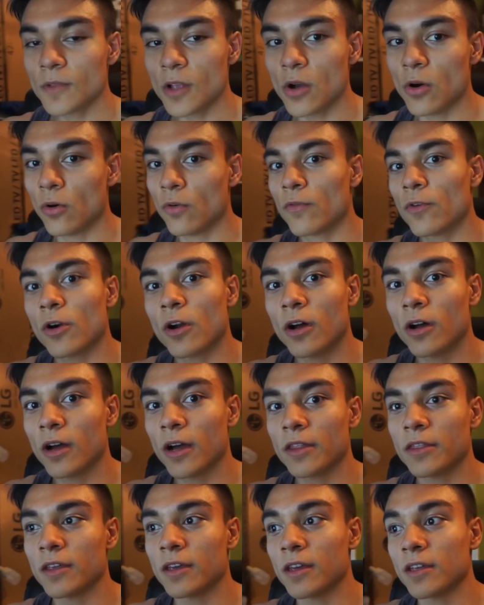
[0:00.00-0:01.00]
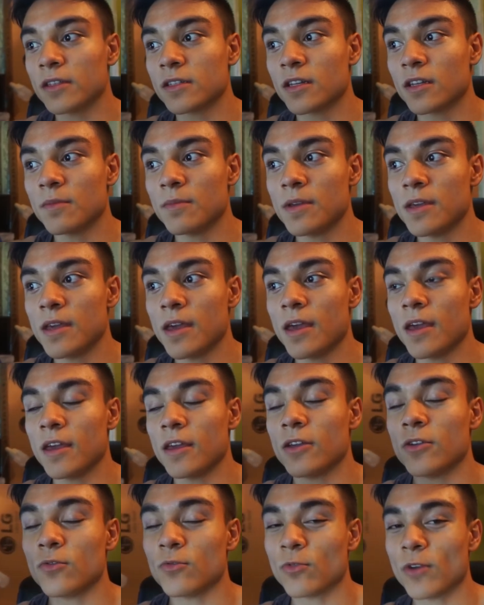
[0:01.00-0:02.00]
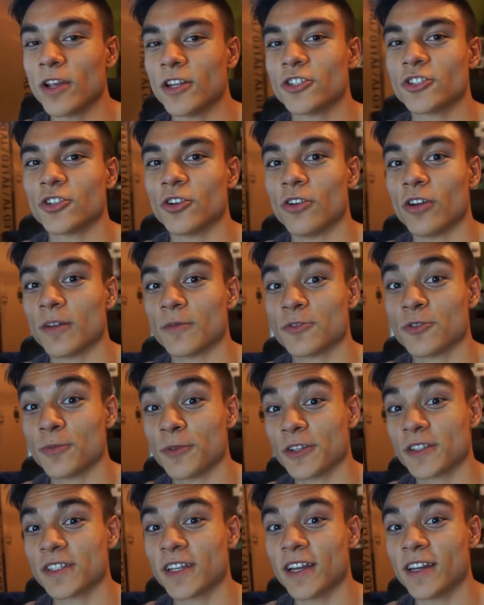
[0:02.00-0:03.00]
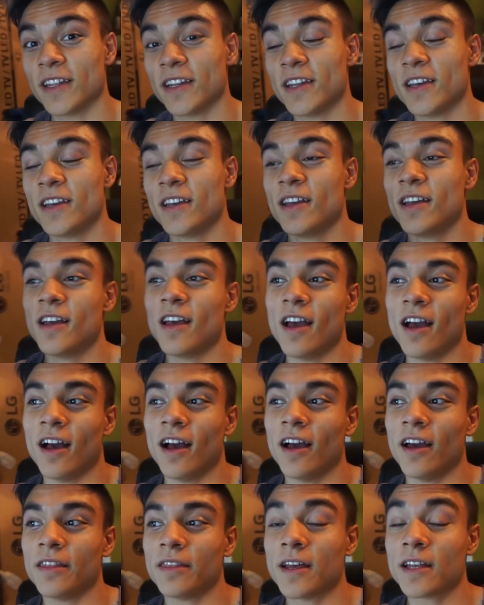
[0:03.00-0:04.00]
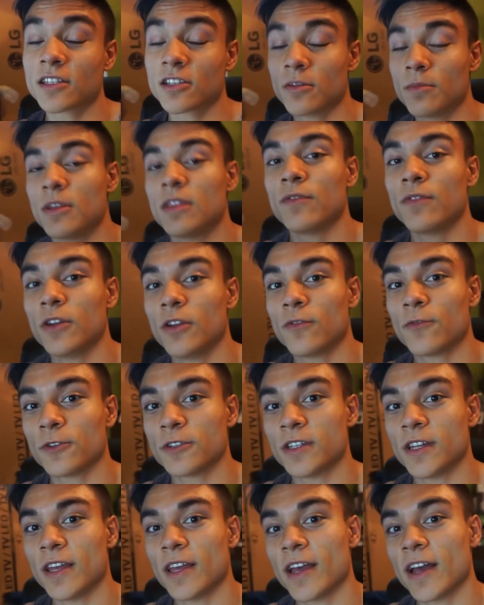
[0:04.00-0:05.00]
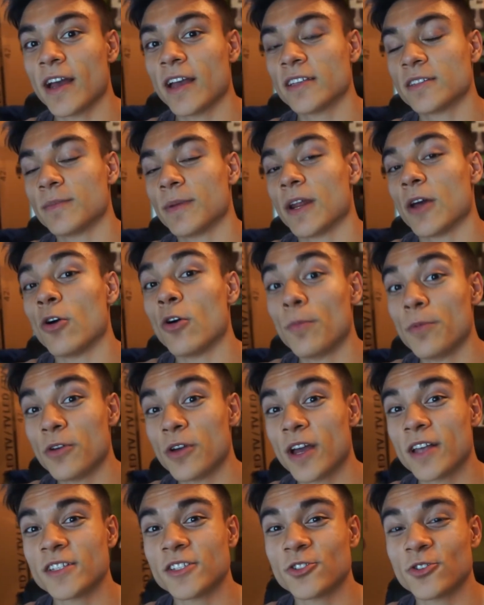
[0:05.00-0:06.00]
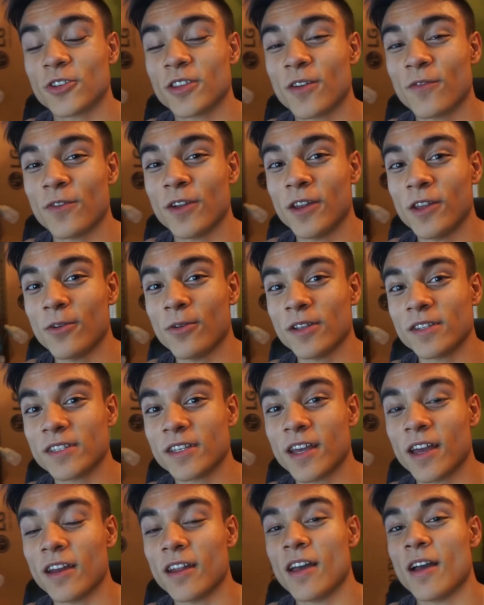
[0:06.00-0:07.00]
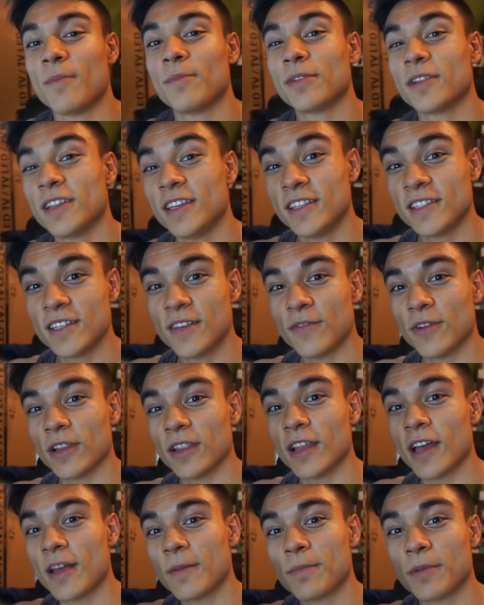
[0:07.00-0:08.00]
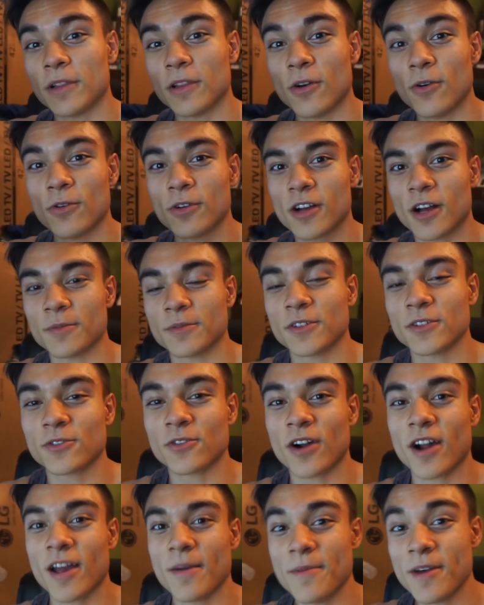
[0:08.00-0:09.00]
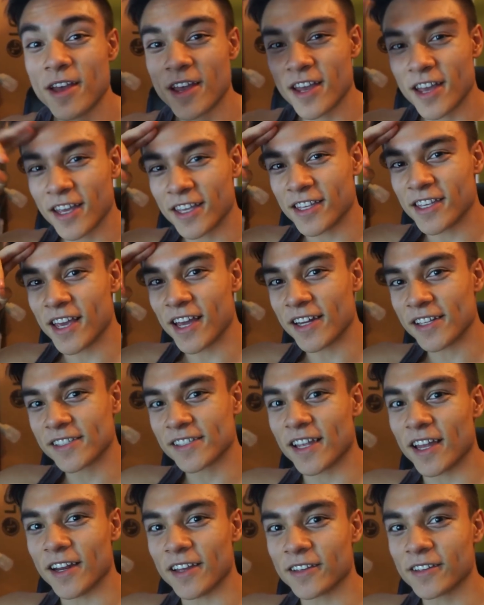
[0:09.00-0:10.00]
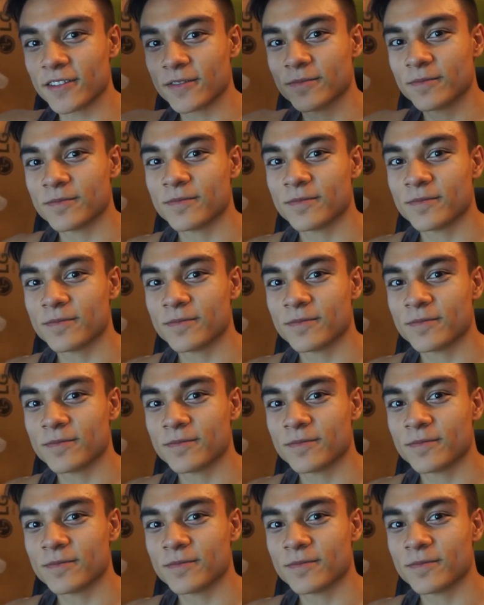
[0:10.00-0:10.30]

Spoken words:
overall, I think it's going to be a great show, and I'm super excited. And that's going to be the video for today, guys. But I hope you guys enjoyed that video once again. Please leave a like below, comment, subscribe, and get aesthetic.